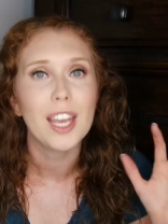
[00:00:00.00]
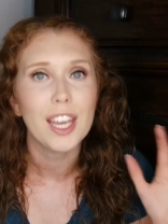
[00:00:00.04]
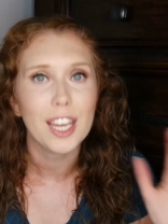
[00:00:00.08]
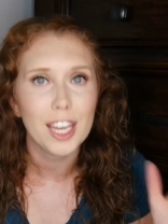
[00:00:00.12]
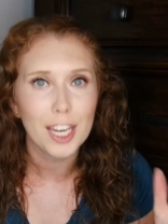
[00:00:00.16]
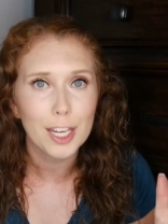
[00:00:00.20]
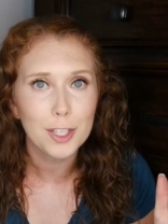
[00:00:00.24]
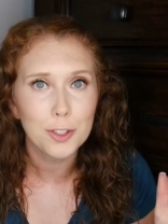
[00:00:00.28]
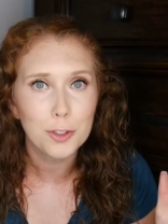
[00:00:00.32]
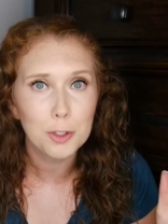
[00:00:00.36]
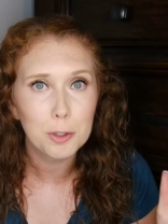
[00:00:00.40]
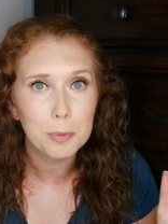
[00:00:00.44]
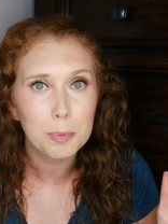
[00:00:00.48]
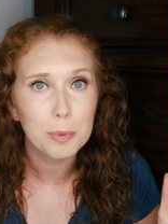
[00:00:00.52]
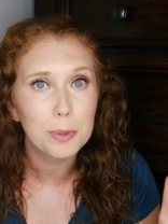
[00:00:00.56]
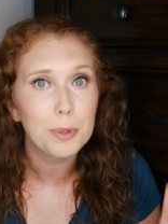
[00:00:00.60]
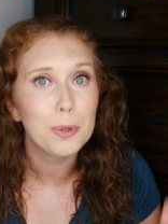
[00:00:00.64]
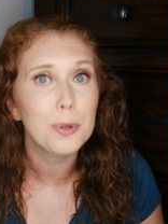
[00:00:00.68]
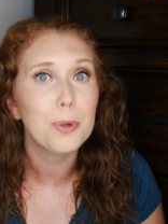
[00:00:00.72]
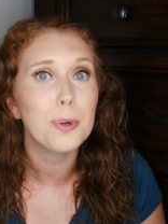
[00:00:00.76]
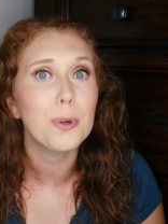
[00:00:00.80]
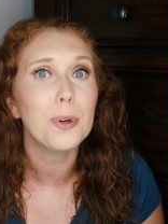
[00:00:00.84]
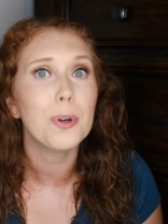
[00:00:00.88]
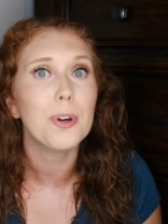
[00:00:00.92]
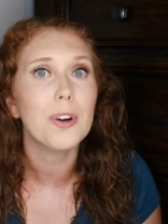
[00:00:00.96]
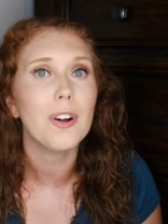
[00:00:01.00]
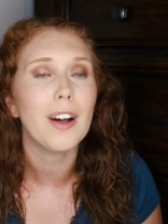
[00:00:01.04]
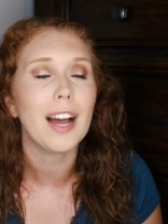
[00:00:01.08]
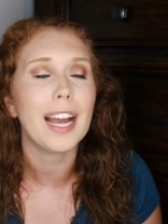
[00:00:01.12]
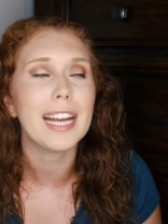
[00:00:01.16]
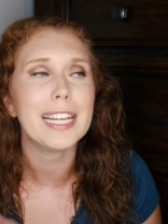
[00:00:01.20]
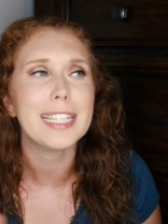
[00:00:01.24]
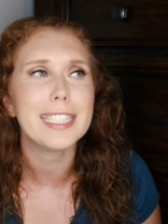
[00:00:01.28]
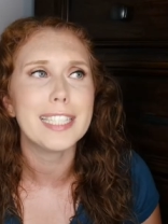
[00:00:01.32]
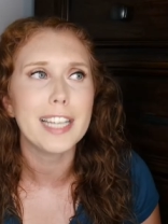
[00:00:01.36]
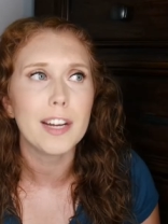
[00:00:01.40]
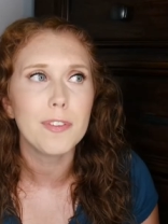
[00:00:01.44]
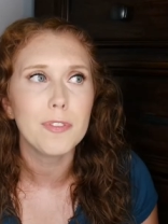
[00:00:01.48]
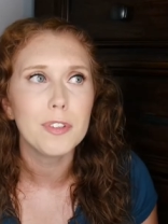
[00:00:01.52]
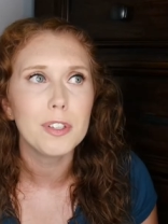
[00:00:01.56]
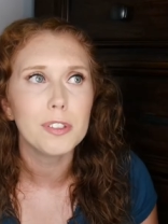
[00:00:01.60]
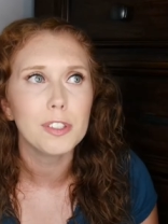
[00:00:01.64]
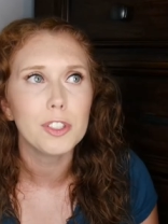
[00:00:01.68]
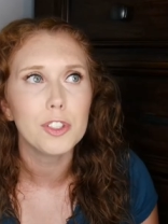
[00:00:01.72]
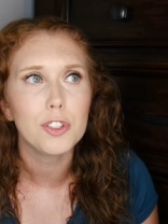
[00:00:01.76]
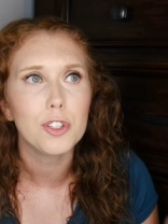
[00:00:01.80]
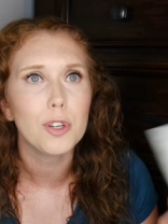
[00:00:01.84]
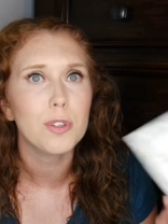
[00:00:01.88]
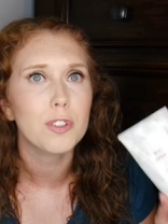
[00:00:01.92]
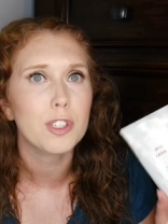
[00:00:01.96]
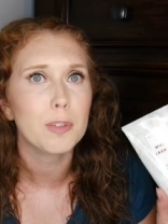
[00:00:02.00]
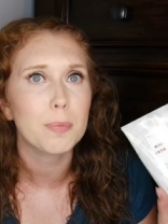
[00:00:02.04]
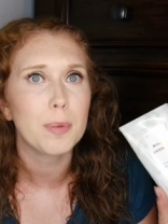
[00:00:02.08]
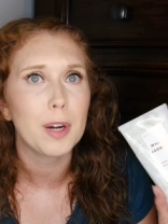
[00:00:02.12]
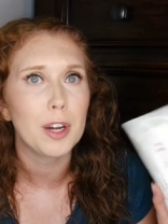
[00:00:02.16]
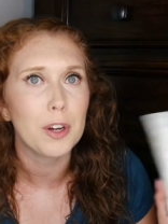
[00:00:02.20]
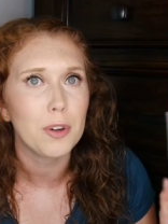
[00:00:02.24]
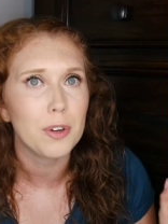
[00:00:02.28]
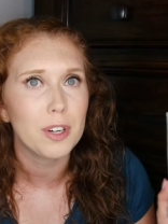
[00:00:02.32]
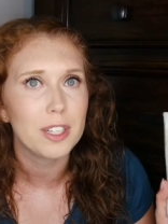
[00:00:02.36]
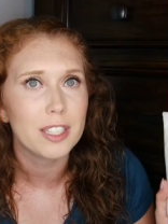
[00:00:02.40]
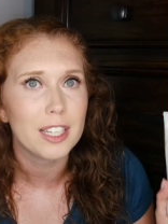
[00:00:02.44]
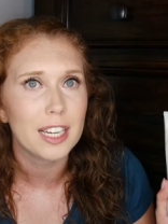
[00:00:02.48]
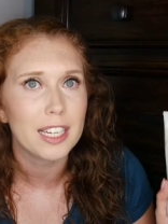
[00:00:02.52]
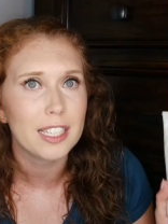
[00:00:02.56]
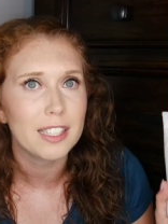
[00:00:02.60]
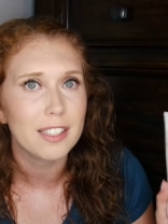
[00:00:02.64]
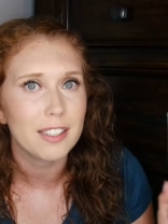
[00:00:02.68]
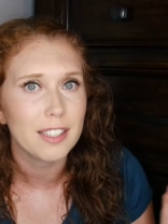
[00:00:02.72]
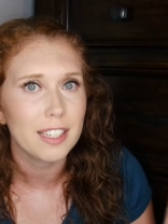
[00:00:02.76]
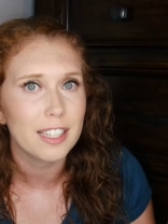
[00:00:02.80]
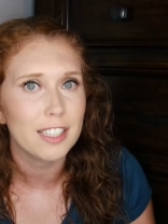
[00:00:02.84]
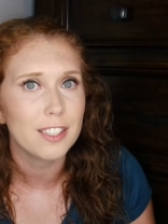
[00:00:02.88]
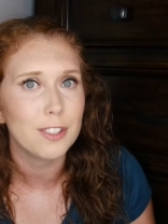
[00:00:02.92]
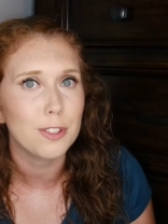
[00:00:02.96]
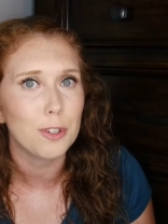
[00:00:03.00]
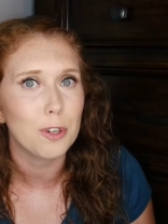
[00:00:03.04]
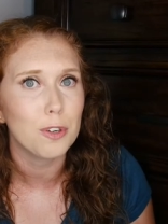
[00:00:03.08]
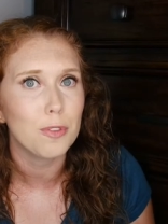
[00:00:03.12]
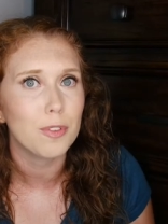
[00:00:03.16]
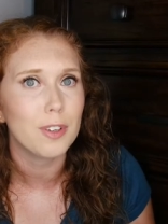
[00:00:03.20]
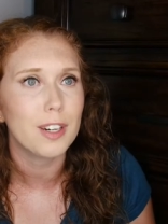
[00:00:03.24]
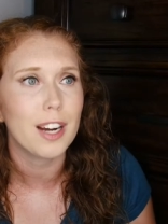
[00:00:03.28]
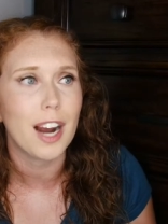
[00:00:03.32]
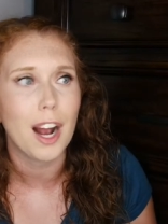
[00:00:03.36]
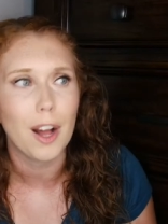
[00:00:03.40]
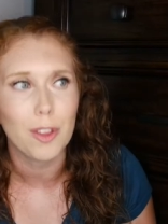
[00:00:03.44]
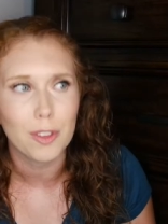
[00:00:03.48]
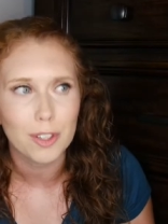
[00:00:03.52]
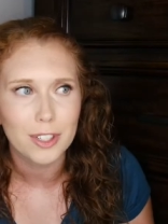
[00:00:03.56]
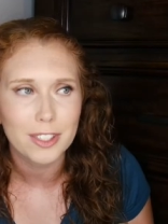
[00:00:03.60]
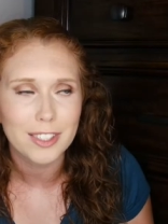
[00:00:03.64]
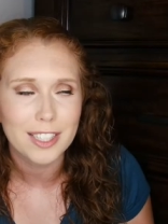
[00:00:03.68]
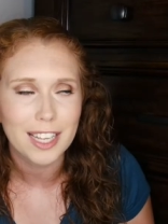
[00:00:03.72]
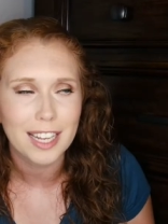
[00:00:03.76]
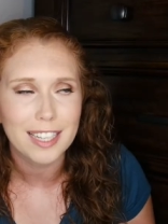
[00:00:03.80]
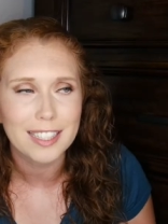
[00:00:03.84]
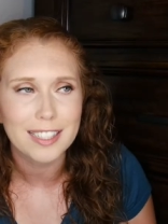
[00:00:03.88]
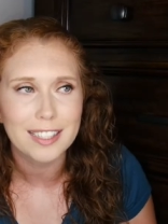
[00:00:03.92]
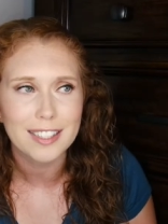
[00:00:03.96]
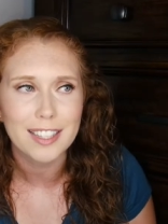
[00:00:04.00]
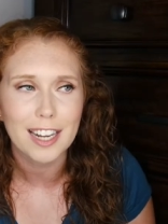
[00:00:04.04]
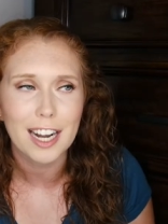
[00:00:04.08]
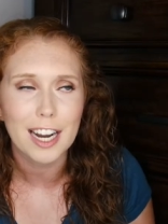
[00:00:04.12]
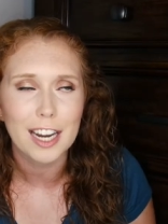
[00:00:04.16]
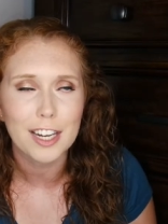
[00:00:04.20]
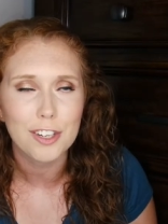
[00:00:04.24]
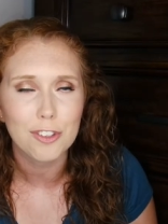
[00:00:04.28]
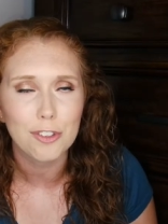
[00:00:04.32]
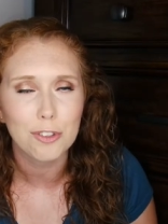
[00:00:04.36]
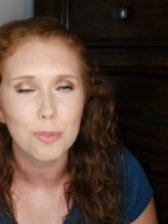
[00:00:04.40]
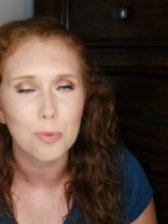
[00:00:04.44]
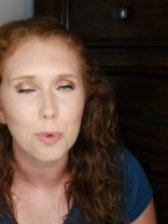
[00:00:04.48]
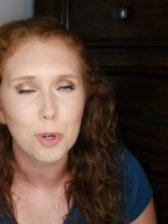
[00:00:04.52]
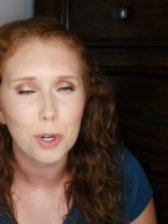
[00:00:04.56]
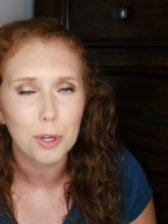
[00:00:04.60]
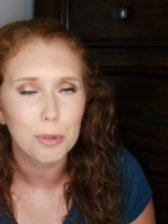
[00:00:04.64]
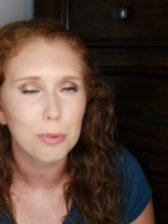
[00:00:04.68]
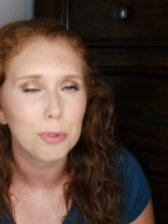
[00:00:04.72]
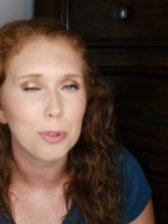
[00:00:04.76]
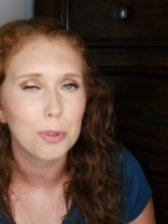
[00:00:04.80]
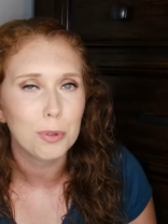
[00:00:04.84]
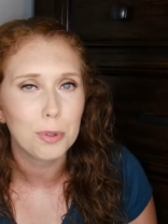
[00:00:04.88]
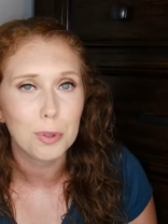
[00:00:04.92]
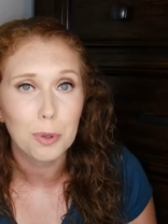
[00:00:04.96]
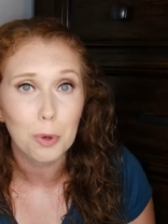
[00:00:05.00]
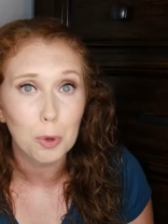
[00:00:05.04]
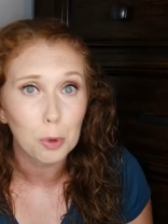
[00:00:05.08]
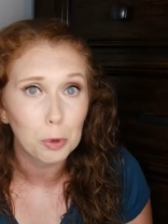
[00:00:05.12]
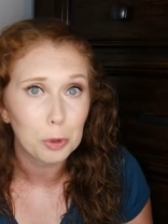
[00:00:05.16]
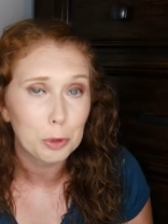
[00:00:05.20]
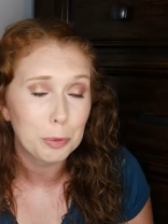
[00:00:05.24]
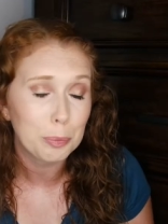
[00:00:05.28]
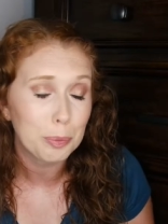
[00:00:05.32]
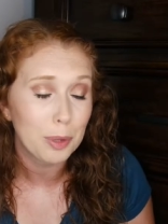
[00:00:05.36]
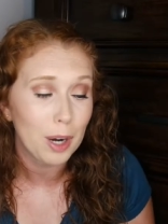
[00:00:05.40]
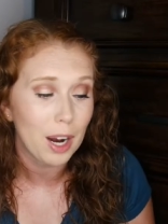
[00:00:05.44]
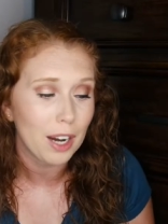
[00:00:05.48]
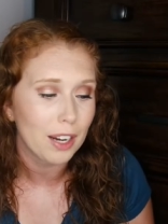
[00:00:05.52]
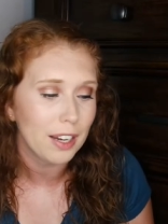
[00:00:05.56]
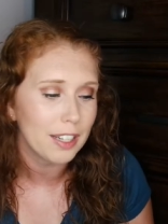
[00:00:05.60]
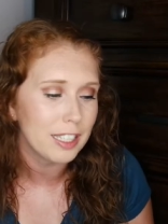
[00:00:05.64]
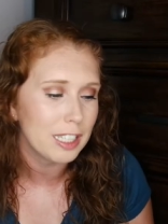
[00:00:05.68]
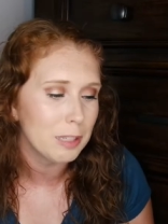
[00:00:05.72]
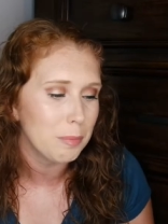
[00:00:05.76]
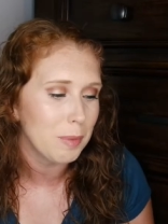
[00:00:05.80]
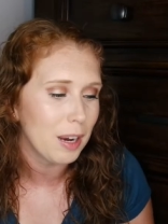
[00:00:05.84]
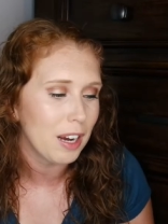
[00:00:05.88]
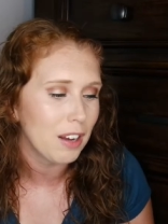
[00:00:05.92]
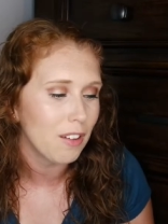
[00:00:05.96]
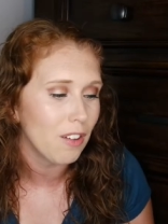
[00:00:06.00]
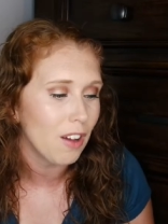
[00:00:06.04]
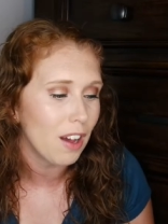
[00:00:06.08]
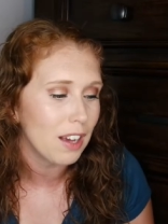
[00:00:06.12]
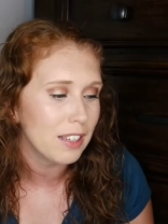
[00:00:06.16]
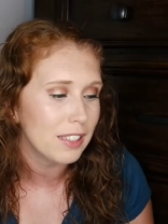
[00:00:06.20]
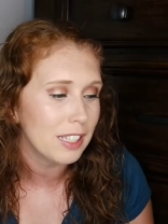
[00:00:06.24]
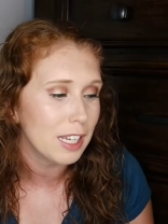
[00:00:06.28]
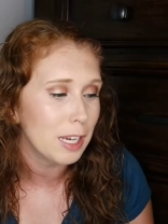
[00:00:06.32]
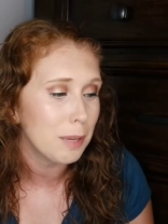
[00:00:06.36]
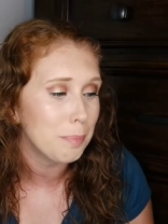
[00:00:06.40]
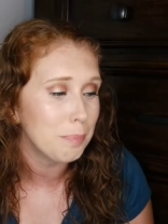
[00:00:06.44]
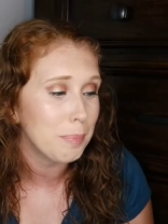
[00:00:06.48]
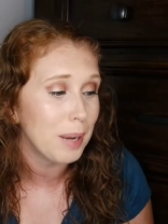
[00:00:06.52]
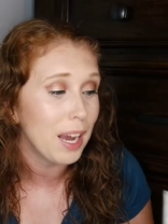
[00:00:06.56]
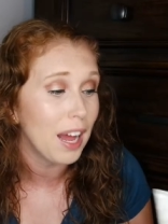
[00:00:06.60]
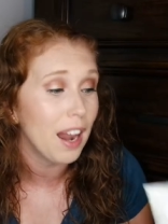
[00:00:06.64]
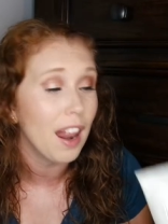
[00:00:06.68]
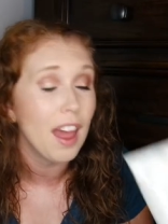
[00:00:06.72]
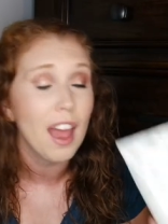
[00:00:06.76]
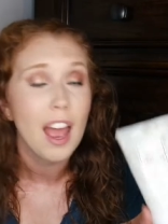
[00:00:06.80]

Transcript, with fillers: It's super cool. I definitely chose to prioritize this over other scents that I should work through or older product in my closet, but